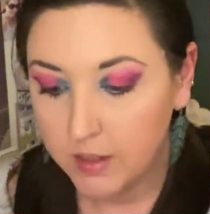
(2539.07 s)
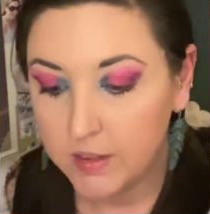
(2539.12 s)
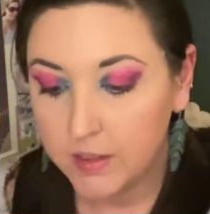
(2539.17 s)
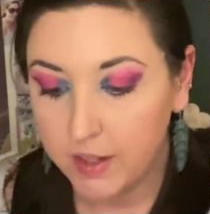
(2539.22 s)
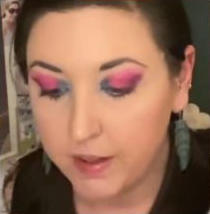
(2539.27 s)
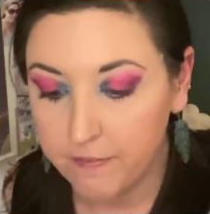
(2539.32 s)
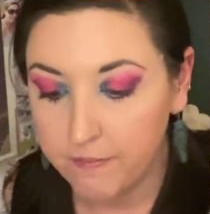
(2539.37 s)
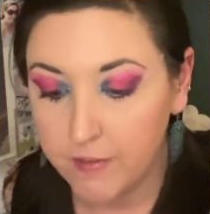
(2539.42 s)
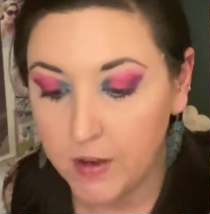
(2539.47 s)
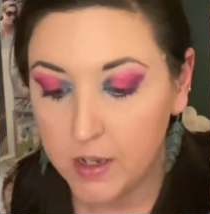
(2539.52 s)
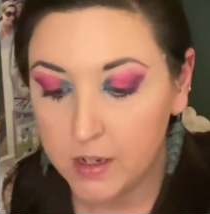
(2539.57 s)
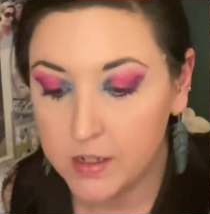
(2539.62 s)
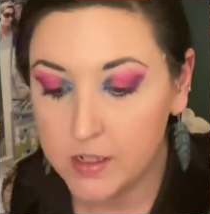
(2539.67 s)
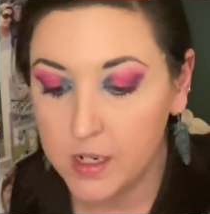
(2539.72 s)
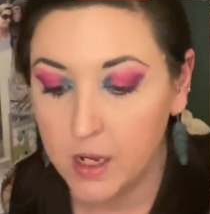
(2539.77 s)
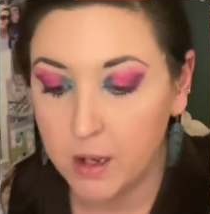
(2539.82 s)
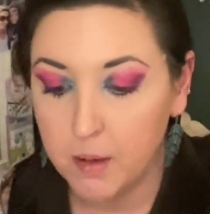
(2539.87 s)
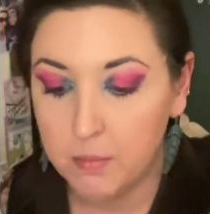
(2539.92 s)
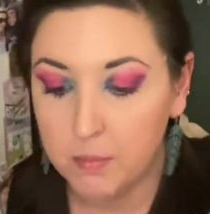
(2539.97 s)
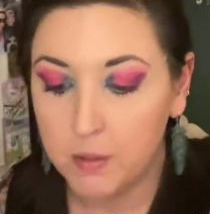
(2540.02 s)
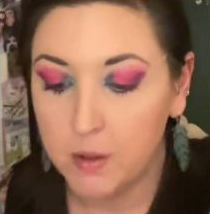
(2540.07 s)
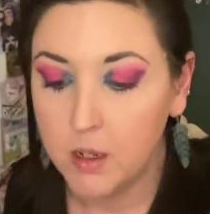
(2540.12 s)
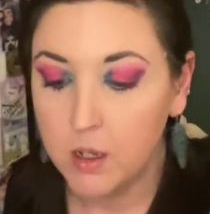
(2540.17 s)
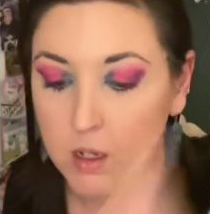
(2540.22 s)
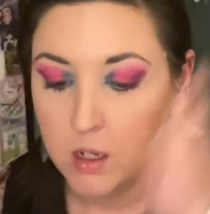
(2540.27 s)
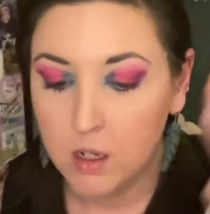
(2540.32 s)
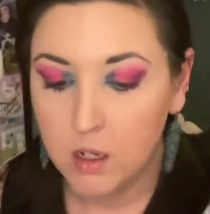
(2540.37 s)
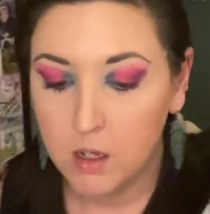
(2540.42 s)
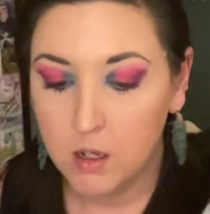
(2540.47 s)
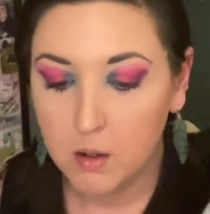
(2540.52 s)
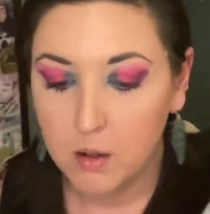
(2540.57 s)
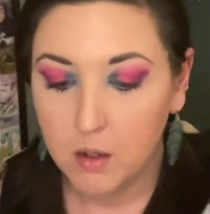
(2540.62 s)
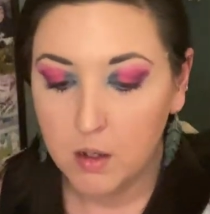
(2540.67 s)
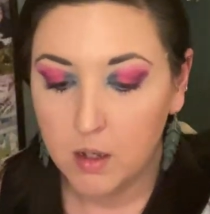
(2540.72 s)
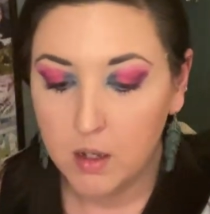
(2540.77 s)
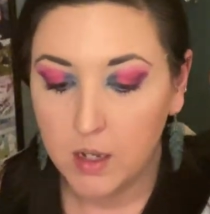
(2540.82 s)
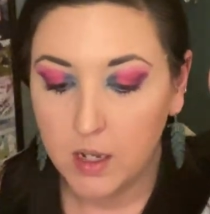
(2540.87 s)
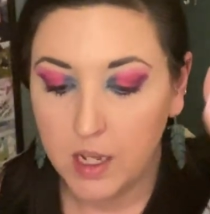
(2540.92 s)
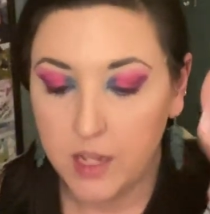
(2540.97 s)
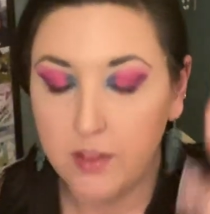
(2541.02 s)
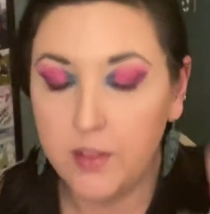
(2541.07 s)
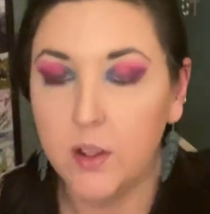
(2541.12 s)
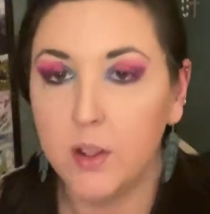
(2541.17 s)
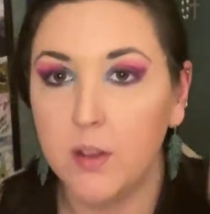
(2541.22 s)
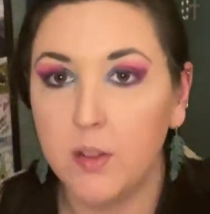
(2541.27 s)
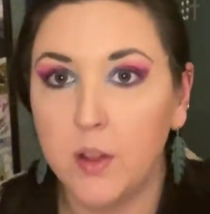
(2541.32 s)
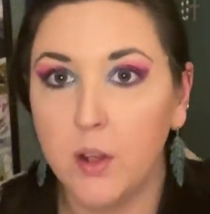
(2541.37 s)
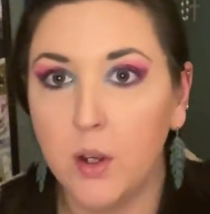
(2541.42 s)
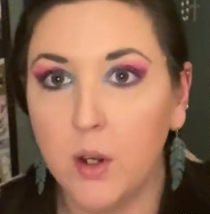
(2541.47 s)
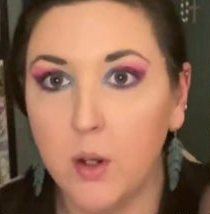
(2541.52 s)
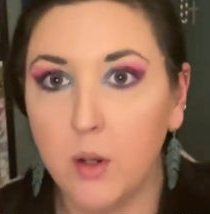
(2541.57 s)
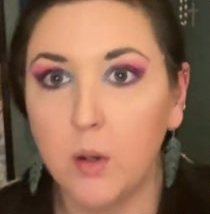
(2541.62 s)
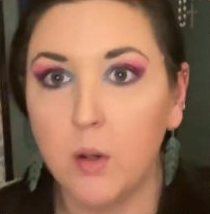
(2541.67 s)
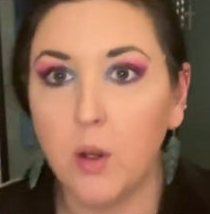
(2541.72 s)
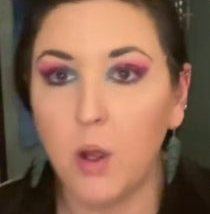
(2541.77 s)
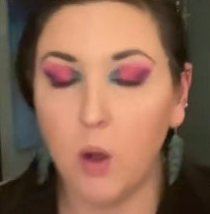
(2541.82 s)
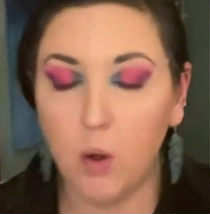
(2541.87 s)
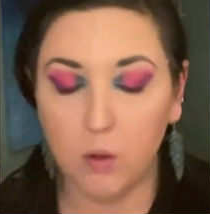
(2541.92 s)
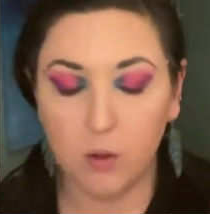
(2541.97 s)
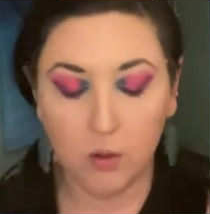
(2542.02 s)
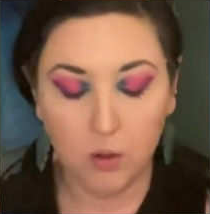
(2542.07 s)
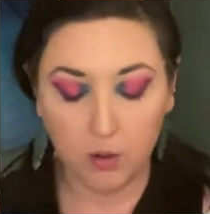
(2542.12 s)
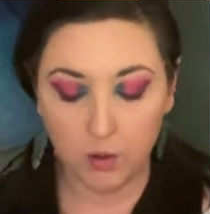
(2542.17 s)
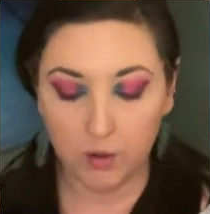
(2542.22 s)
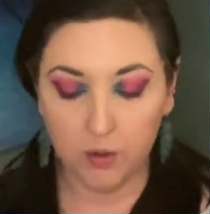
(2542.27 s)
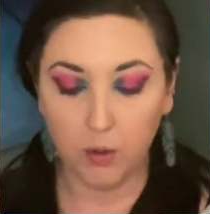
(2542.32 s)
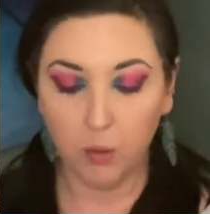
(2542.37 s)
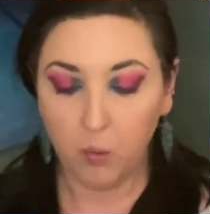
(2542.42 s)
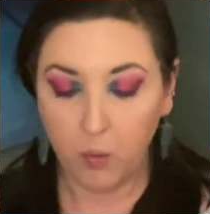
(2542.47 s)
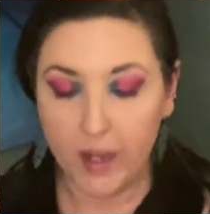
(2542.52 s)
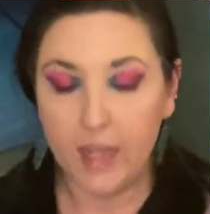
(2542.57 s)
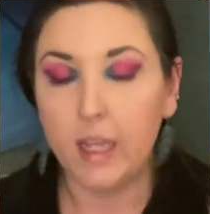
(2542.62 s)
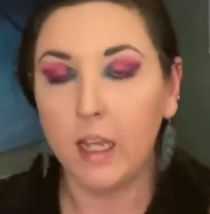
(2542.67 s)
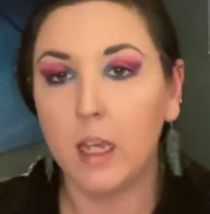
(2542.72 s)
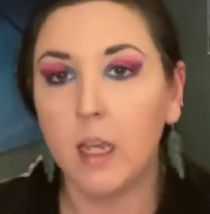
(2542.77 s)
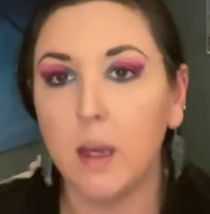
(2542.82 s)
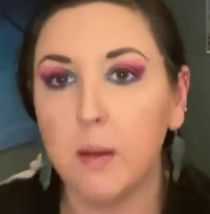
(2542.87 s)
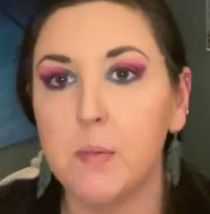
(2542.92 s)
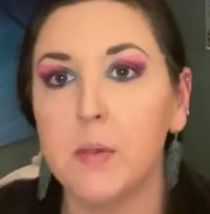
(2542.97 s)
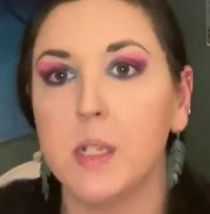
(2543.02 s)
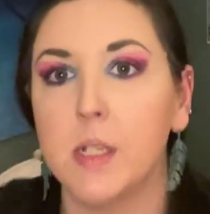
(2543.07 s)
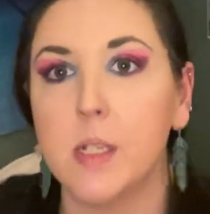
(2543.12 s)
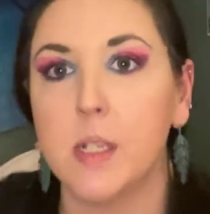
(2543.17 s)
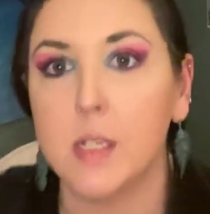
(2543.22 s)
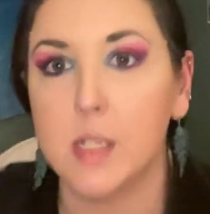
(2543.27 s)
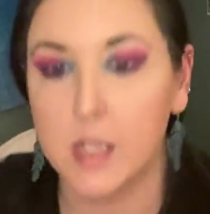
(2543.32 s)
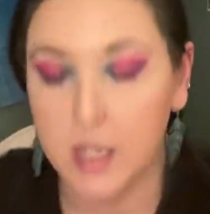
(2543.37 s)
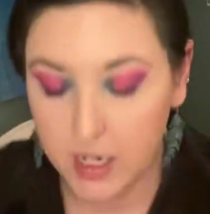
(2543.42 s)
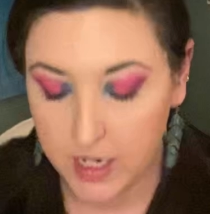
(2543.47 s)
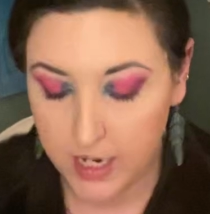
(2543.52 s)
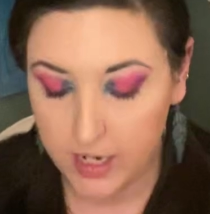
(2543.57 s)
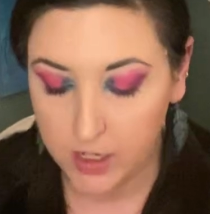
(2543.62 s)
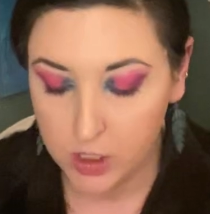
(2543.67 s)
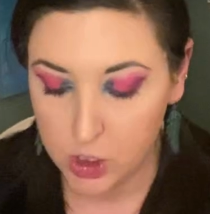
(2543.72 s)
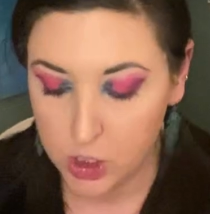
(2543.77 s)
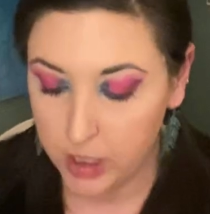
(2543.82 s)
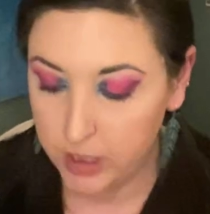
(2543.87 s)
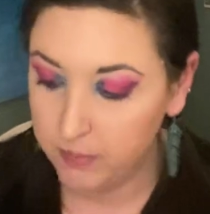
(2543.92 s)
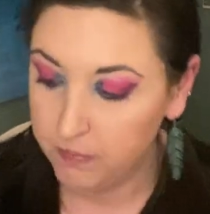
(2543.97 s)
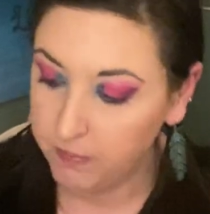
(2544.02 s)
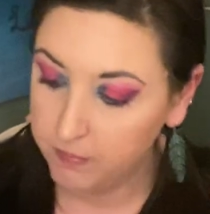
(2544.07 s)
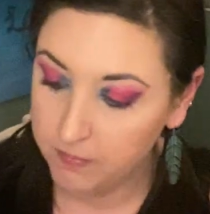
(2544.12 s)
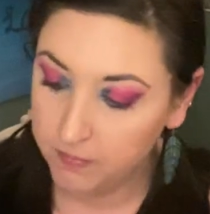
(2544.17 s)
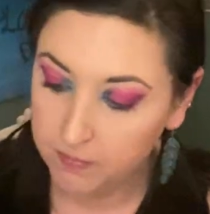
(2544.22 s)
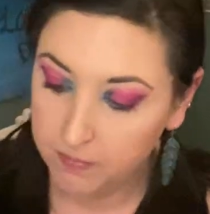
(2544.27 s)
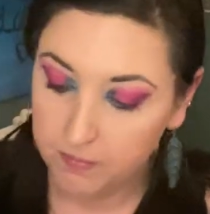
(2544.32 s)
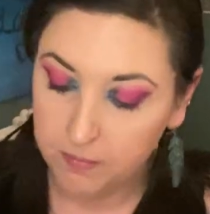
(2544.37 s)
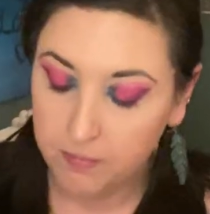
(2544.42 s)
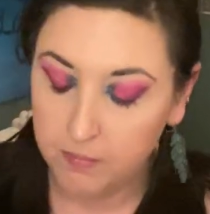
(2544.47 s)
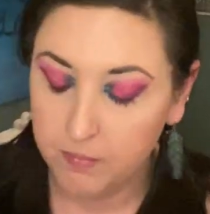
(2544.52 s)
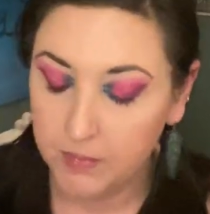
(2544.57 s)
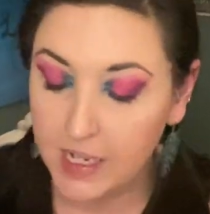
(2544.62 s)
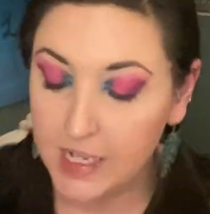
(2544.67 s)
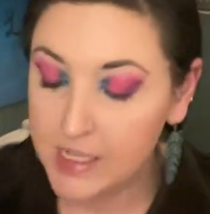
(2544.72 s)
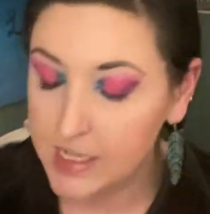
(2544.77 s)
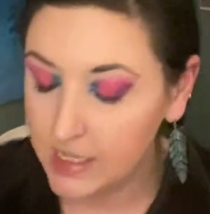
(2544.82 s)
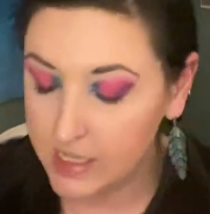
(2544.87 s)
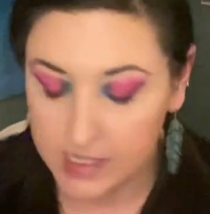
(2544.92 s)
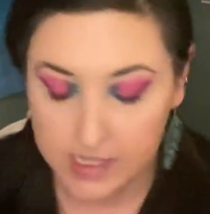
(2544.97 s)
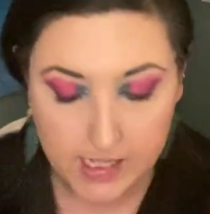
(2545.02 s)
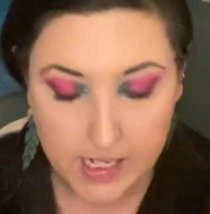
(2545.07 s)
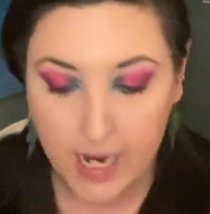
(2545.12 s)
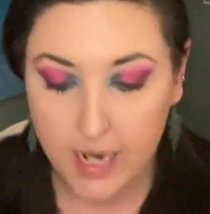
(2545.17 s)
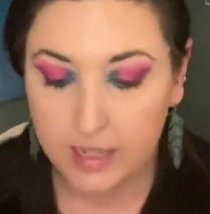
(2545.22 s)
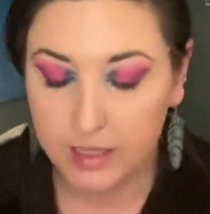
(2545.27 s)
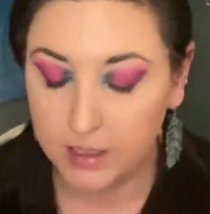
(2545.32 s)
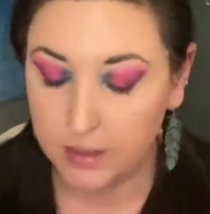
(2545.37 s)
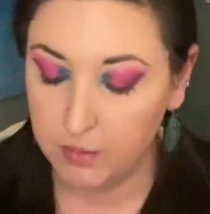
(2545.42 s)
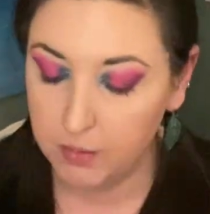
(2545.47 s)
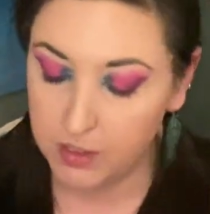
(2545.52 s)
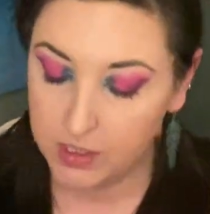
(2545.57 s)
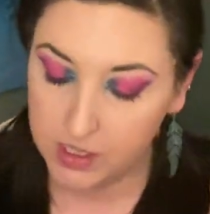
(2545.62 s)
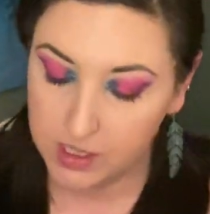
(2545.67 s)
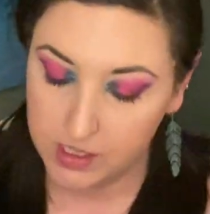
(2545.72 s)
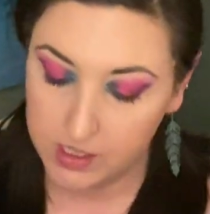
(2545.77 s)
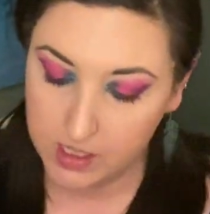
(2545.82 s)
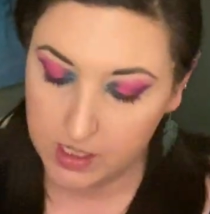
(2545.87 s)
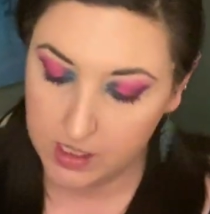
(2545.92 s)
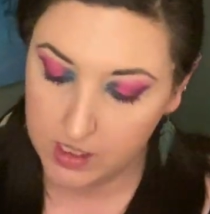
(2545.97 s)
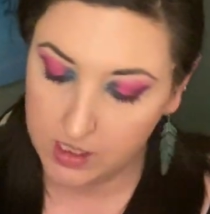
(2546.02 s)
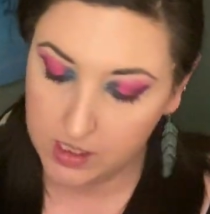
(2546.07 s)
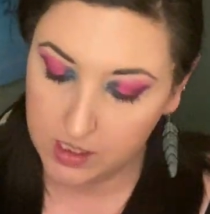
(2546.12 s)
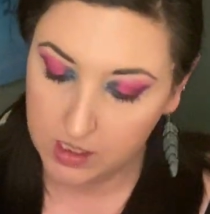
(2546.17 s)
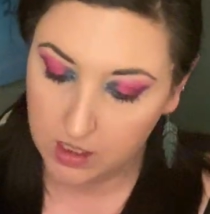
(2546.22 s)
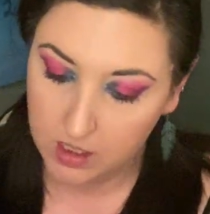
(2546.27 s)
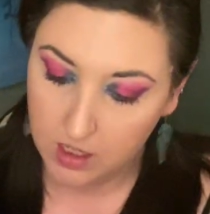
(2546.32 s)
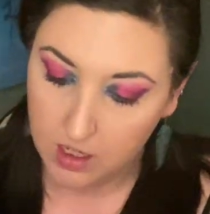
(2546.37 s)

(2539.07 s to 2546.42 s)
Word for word: They fucked up and they're, they're, they're waking up to this connection. That's exactly what this is.